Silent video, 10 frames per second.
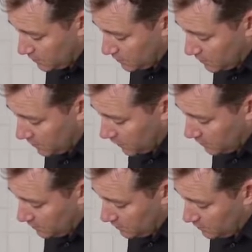
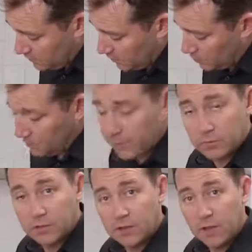select the double
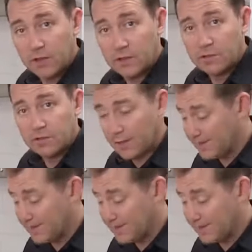filter size,